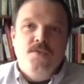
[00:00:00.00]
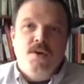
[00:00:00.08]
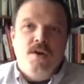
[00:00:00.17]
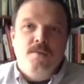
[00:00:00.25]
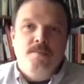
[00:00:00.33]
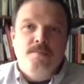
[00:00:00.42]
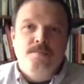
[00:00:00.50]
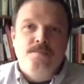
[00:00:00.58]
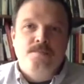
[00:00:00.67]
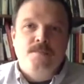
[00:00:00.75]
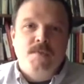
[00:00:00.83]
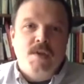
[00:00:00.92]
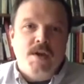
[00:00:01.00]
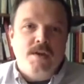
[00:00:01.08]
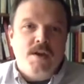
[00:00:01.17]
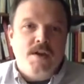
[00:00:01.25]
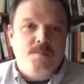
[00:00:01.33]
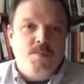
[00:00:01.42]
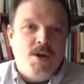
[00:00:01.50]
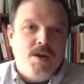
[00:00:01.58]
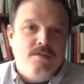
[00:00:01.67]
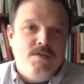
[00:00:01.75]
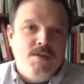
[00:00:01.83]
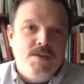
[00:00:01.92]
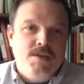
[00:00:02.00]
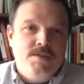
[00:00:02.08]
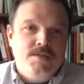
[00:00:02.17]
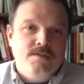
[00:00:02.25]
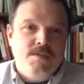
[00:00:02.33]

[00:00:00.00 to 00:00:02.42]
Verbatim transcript: um, I, I, bought every adhesive